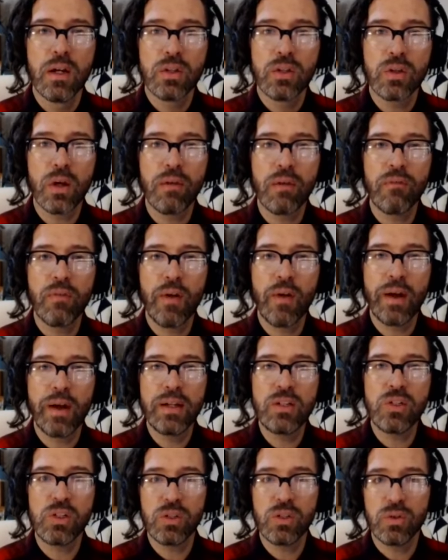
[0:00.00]
So I
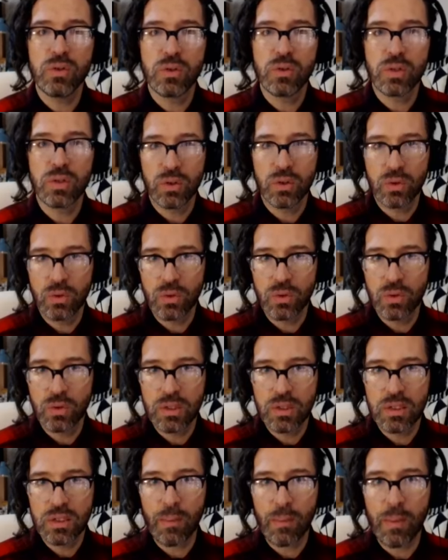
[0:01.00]
invite you to
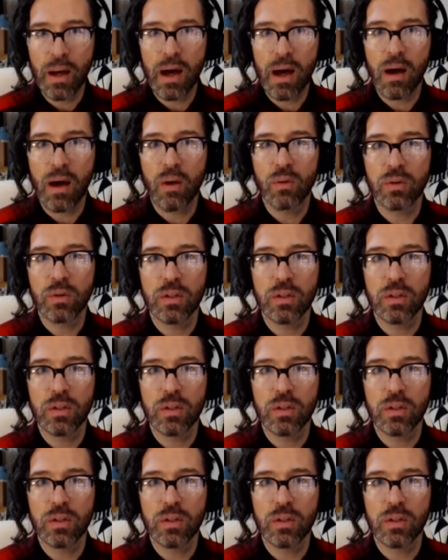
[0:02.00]
step out